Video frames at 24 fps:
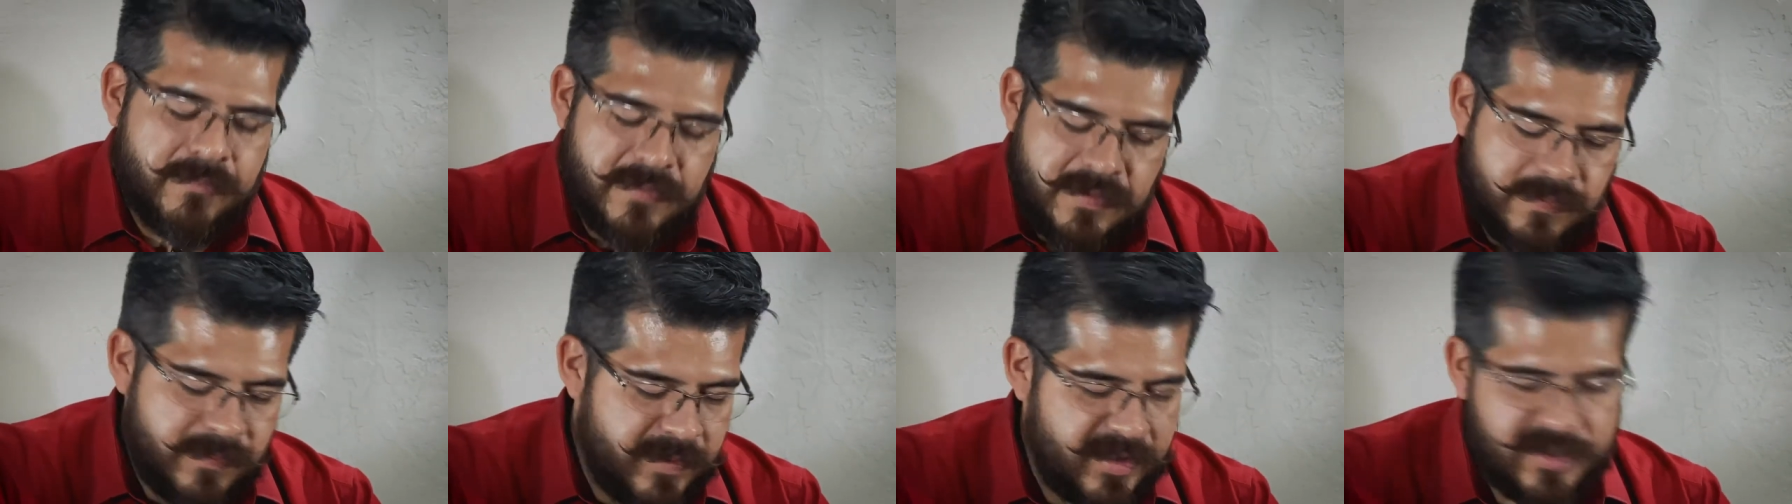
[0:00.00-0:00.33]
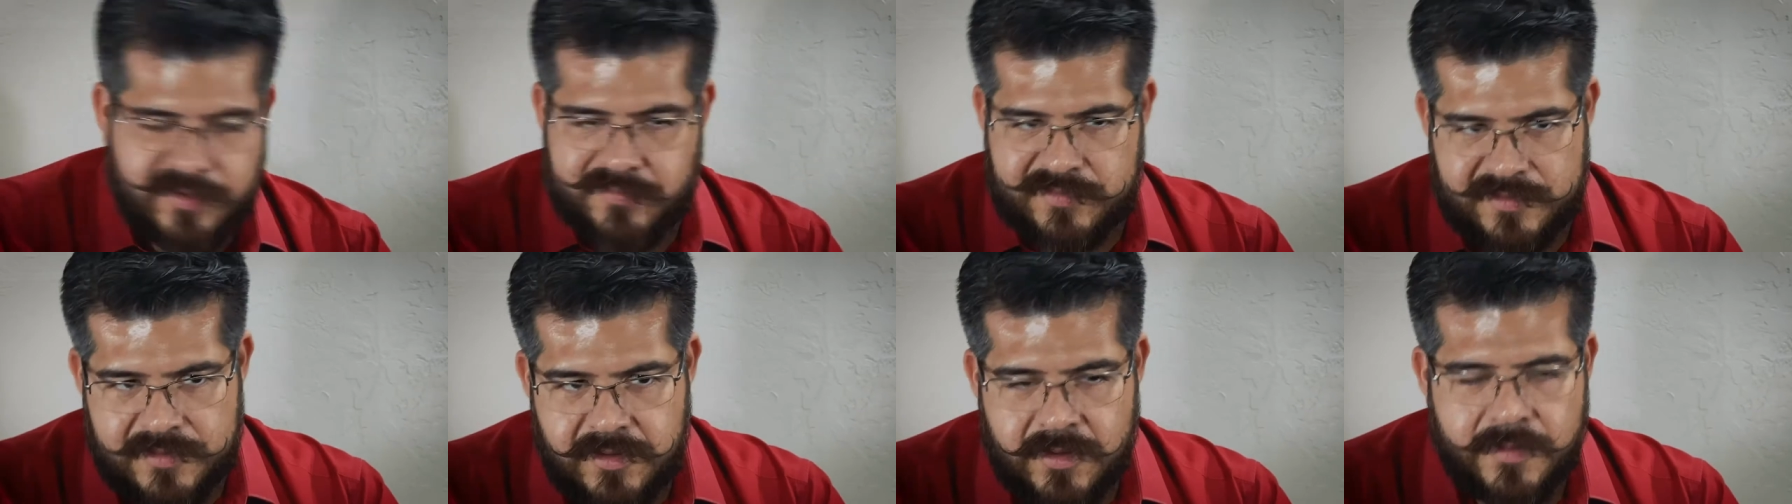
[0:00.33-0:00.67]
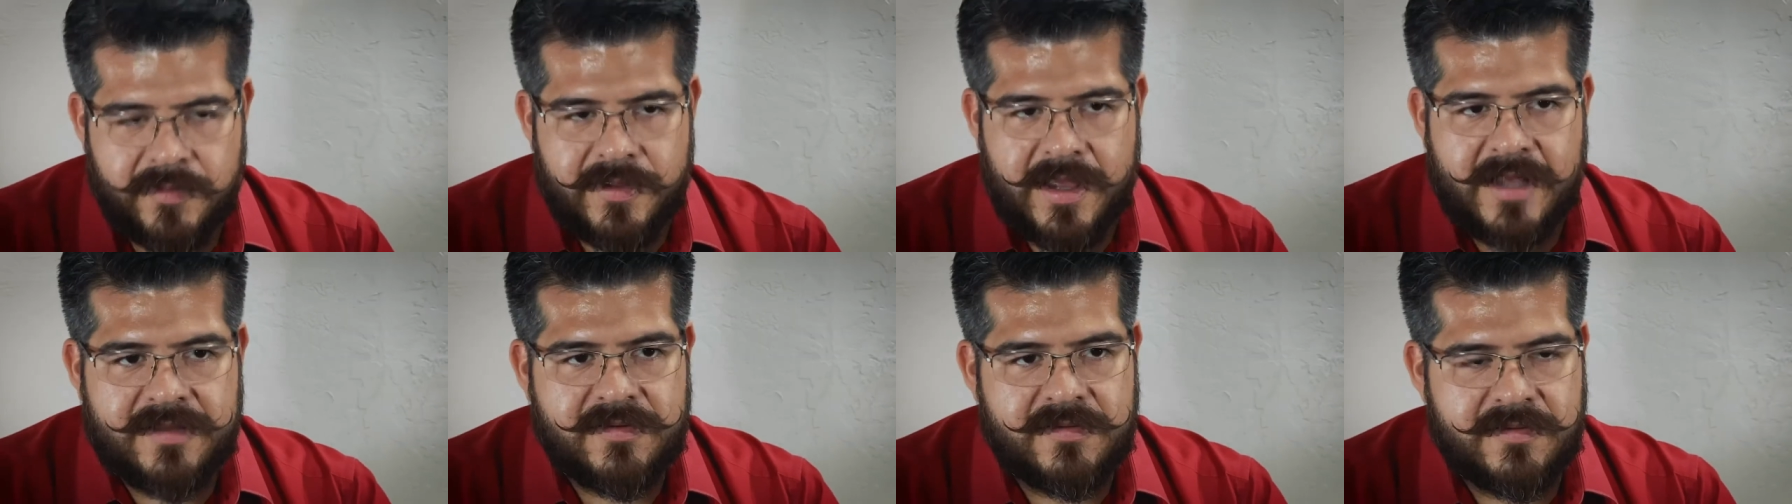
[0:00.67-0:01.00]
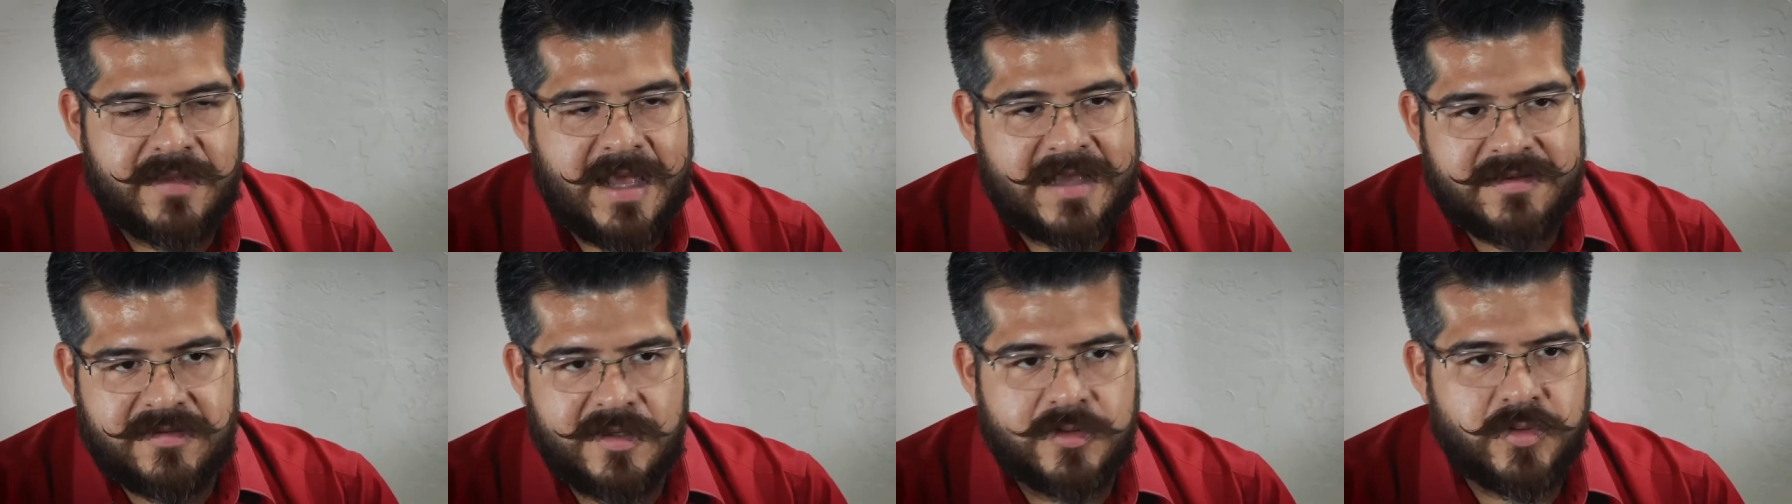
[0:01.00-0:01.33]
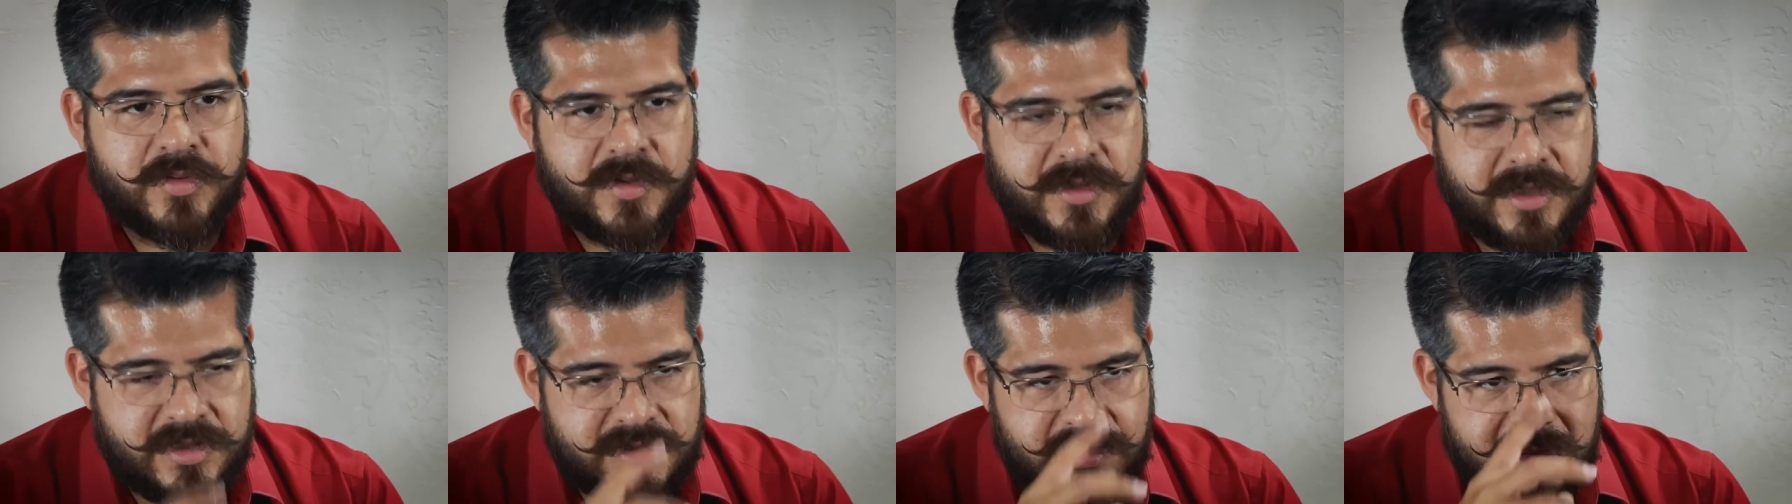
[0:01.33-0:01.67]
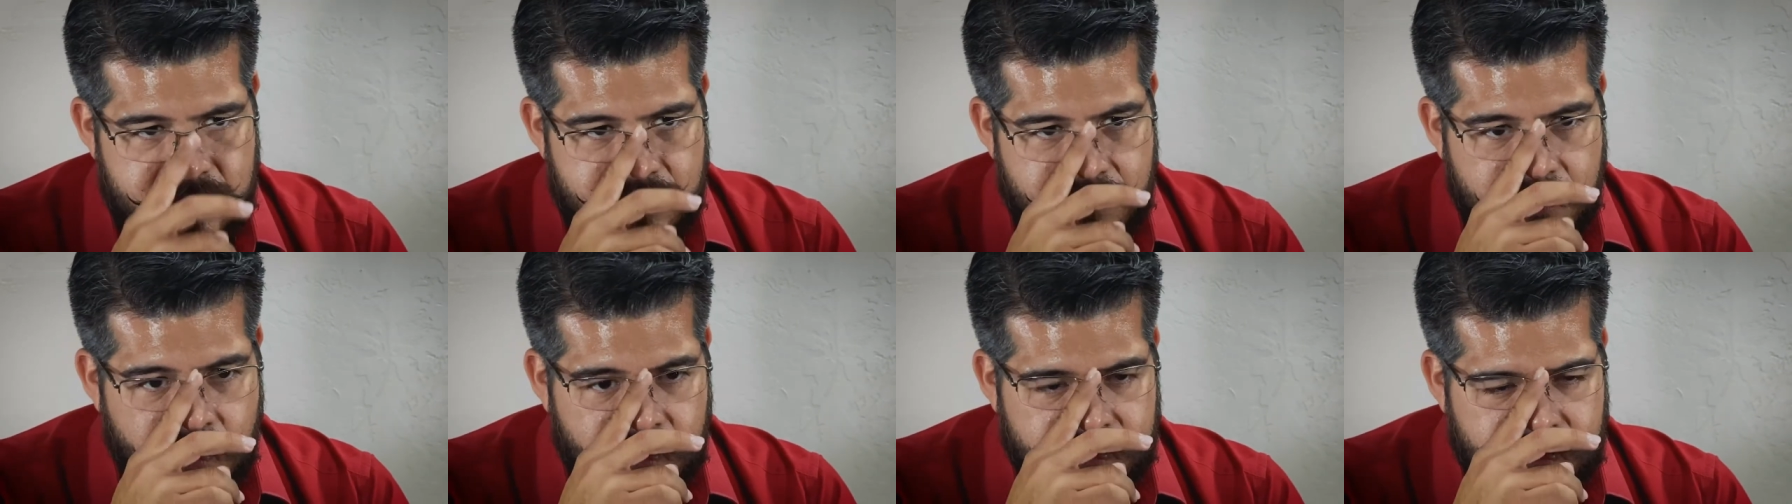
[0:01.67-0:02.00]
because that's a
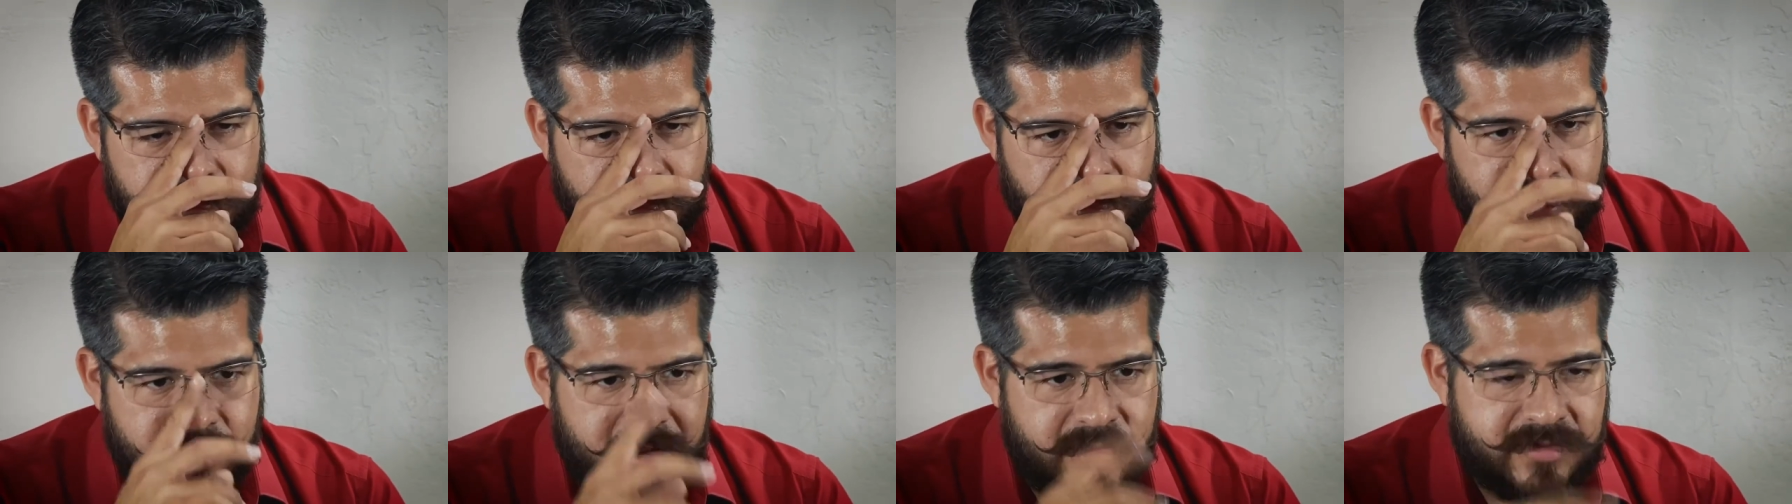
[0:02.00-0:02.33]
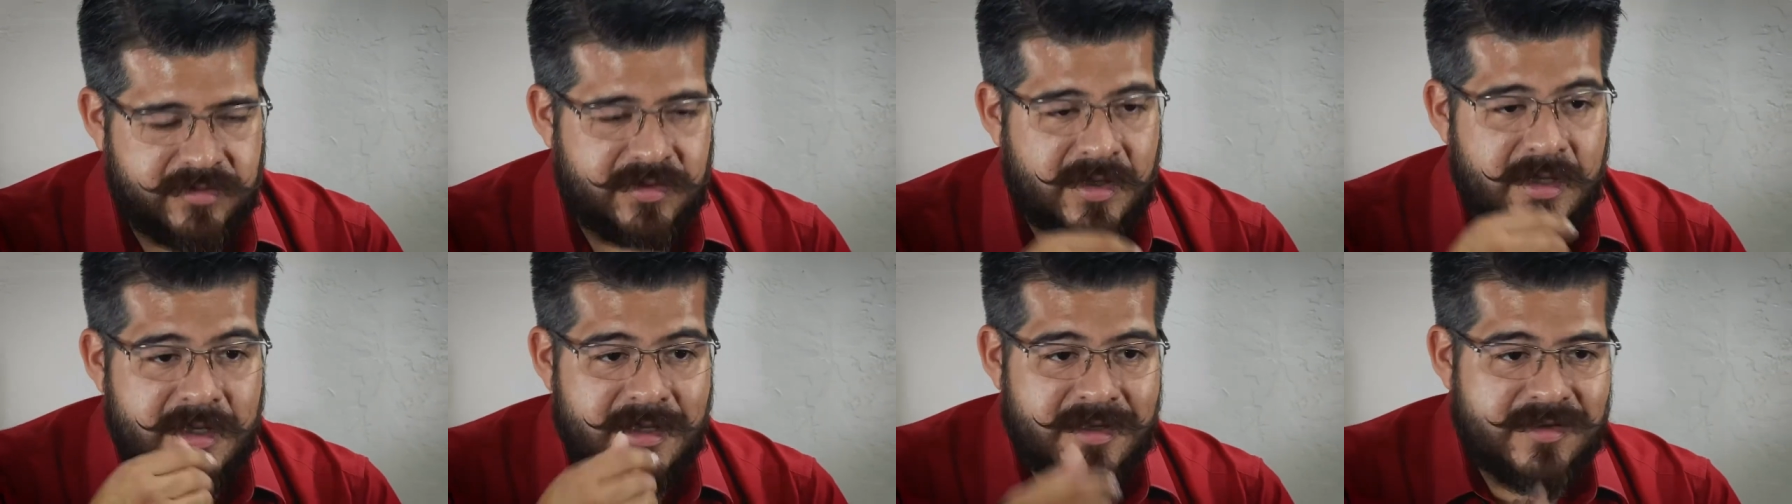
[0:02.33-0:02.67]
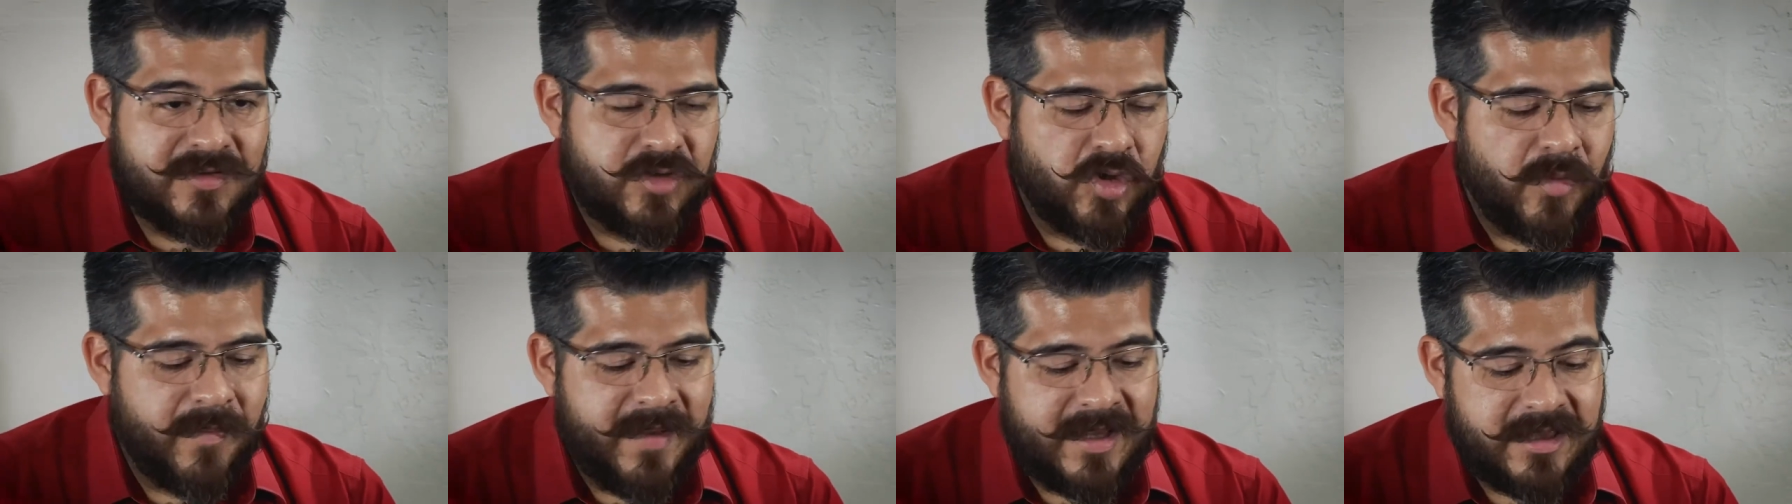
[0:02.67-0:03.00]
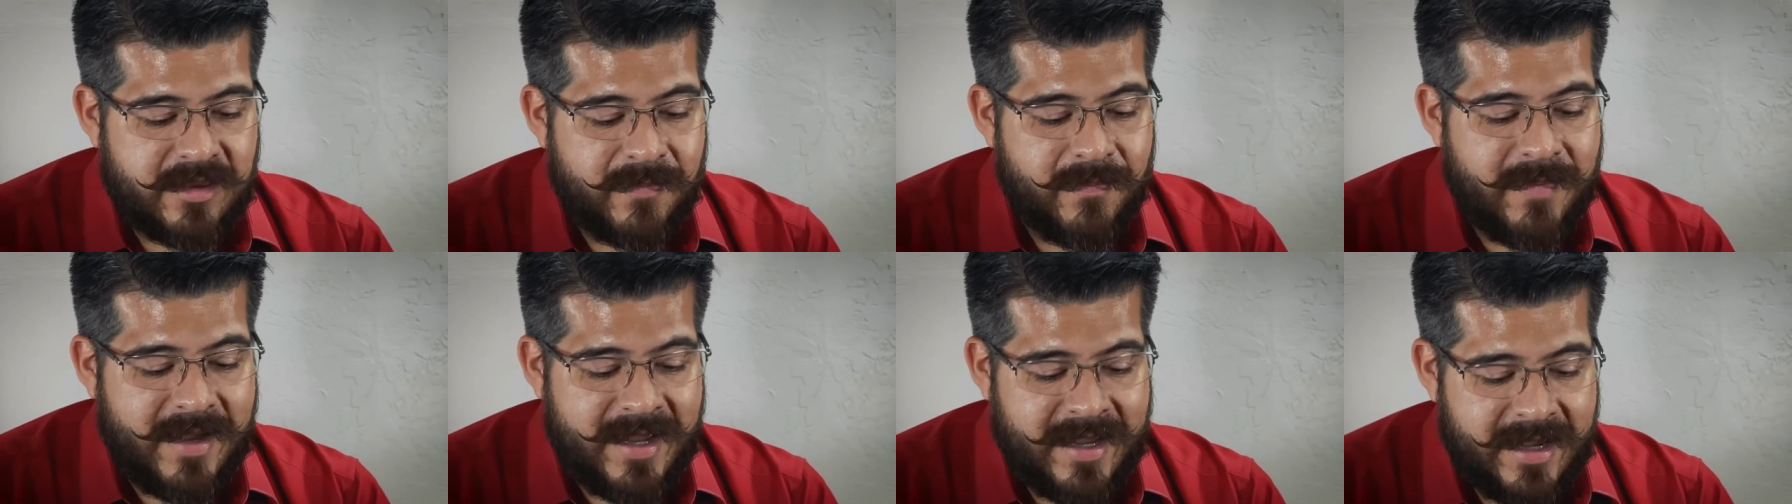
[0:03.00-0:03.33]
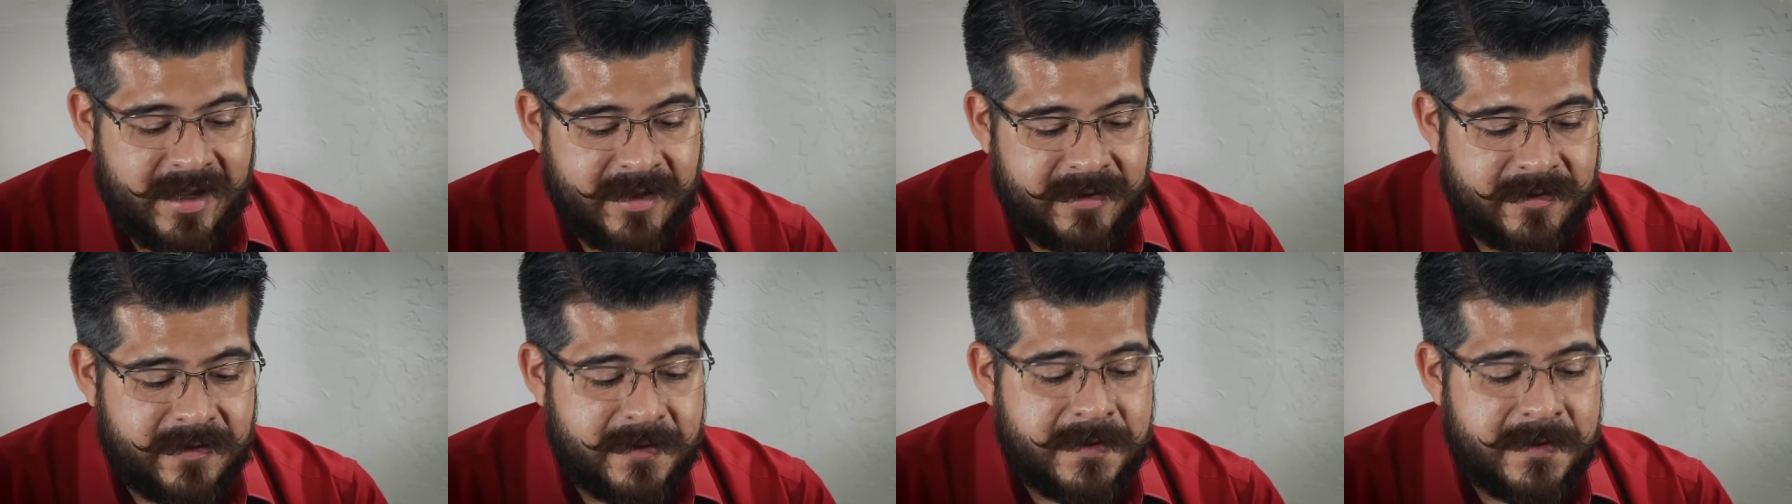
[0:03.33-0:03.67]
tradition. Most luthiers still make them by hand.